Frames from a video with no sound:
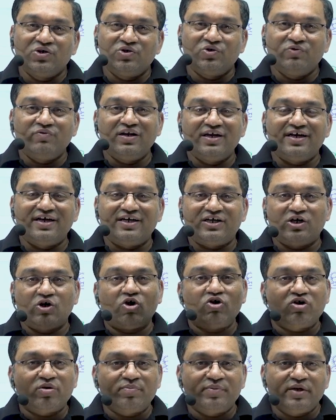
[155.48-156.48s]
you will get
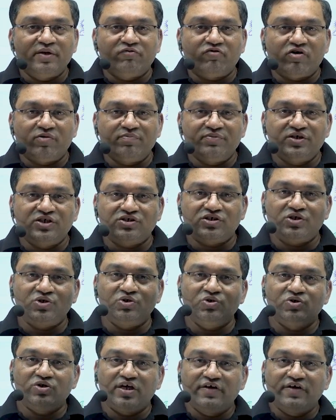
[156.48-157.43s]
lot of information.